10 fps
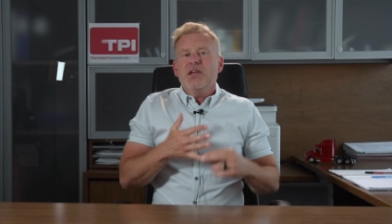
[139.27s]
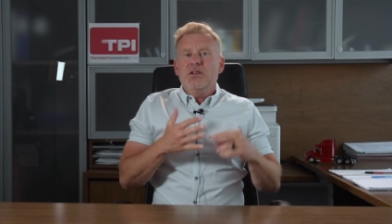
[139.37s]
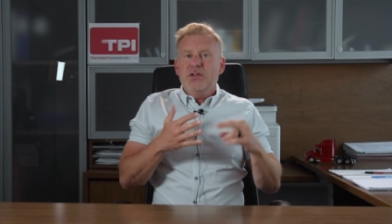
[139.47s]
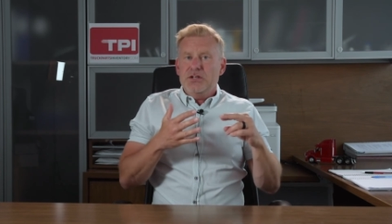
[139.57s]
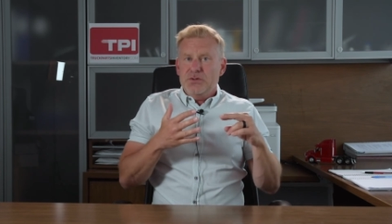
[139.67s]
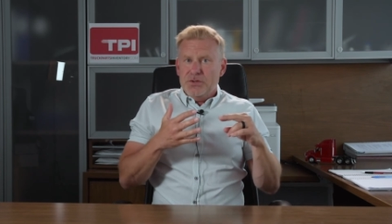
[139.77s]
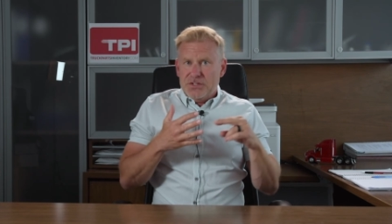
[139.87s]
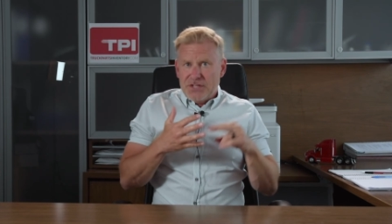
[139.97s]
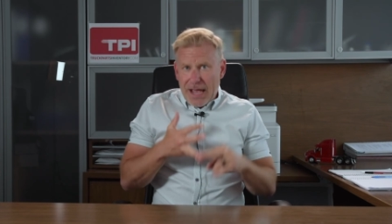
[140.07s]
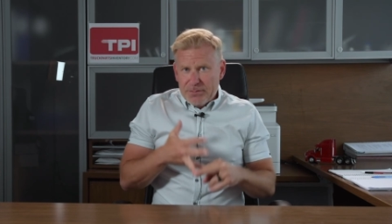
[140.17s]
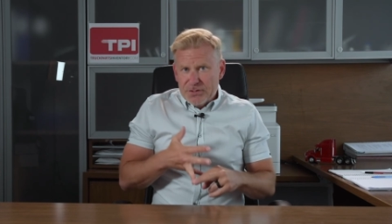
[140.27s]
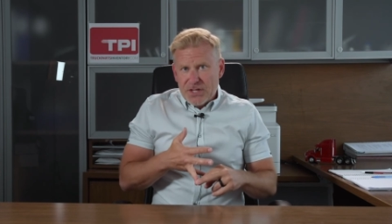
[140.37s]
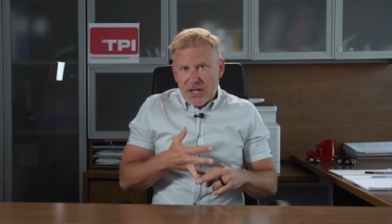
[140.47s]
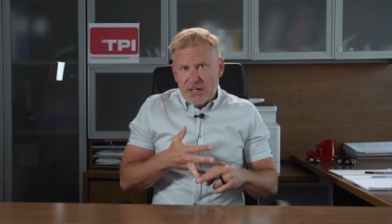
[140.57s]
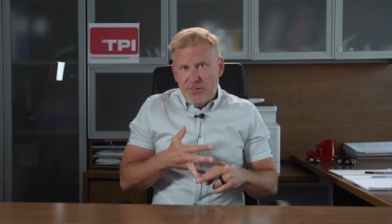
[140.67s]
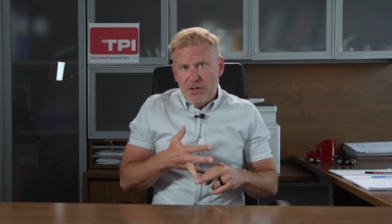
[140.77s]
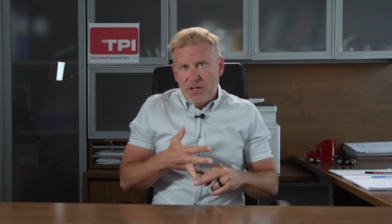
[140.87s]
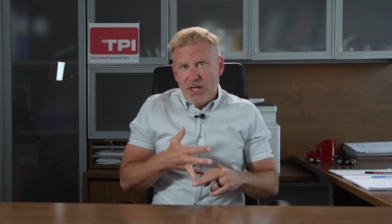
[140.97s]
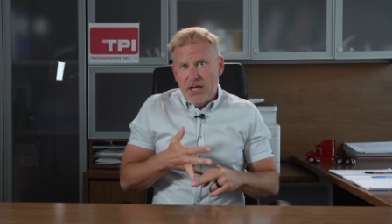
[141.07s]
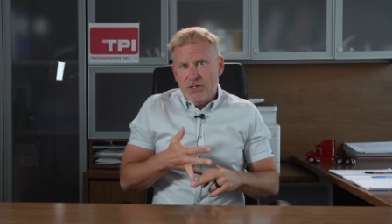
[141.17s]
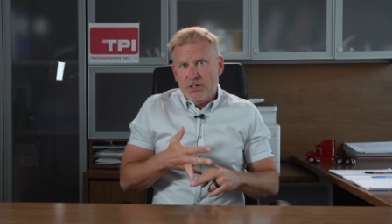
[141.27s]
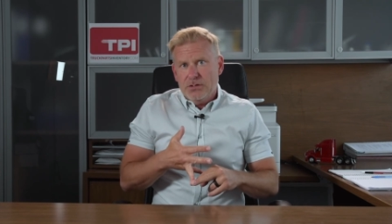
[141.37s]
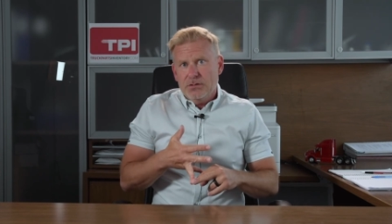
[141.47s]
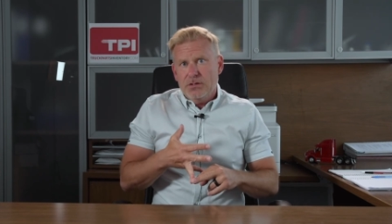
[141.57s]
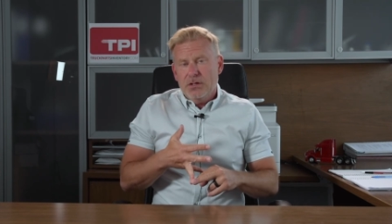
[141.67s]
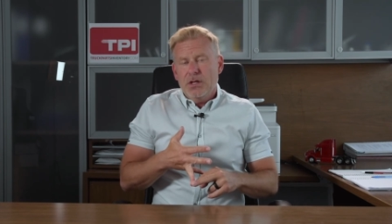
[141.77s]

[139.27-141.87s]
You need to establish that communication